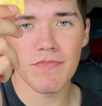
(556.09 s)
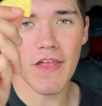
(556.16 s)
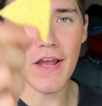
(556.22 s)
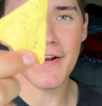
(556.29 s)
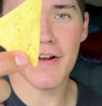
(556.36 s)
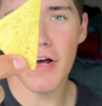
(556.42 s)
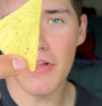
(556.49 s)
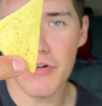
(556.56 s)

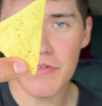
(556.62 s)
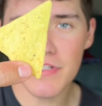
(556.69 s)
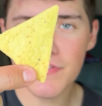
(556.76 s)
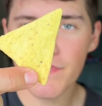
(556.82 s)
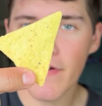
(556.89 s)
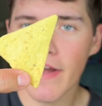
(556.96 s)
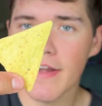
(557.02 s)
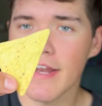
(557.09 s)
That color is
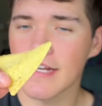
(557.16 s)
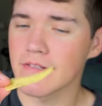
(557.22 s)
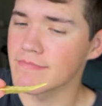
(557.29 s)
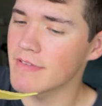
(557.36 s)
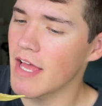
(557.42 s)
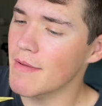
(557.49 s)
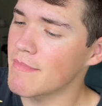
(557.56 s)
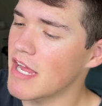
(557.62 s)
frightening.
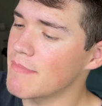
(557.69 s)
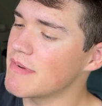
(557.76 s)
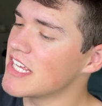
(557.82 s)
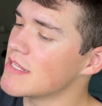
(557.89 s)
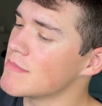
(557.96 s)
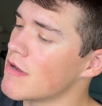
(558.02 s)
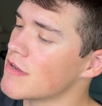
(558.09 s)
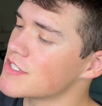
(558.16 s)
That might
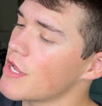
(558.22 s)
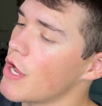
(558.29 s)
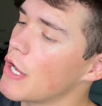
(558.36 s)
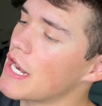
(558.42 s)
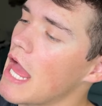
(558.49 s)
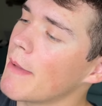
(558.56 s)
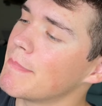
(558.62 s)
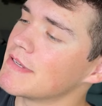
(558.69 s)
be the most
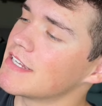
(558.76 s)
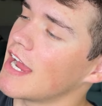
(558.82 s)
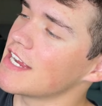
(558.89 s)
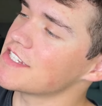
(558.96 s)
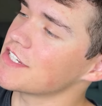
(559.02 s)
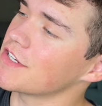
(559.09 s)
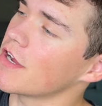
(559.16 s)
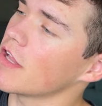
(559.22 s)

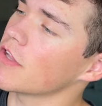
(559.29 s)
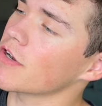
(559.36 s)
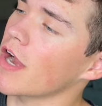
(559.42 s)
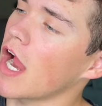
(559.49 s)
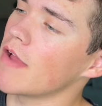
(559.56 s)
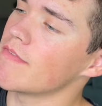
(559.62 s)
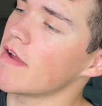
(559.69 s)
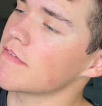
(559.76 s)
unappetizing color
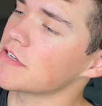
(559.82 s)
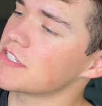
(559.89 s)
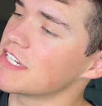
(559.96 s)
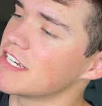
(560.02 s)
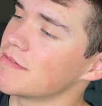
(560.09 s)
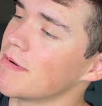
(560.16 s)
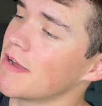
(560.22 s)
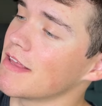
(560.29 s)
I've ever
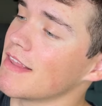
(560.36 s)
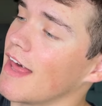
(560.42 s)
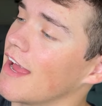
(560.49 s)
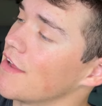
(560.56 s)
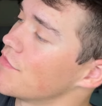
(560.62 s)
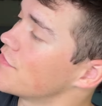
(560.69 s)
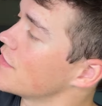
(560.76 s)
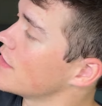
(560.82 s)
seen in my
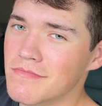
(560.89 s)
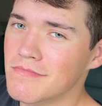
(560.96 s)
life.